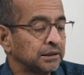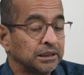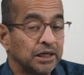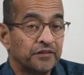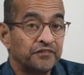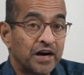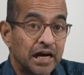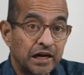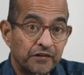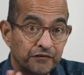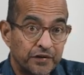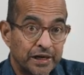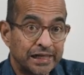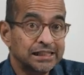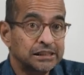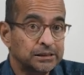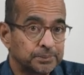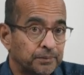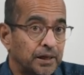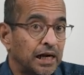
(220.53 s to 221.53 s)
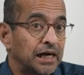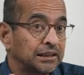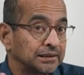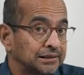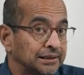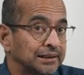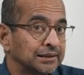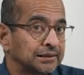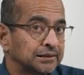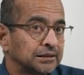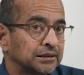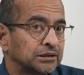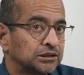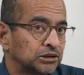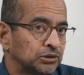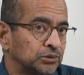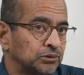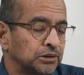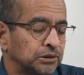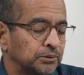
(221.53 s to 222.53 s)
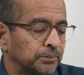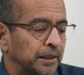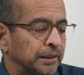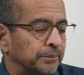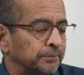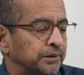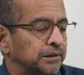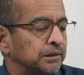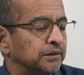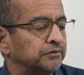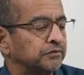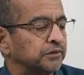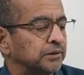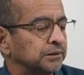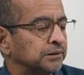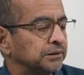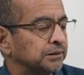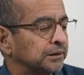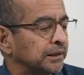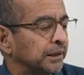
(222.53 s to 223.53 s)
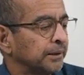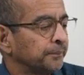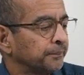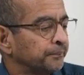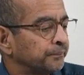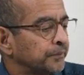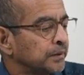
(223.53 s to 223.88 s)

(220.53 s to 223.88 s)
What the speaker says: If I had very sparse data, the story might be different, okay?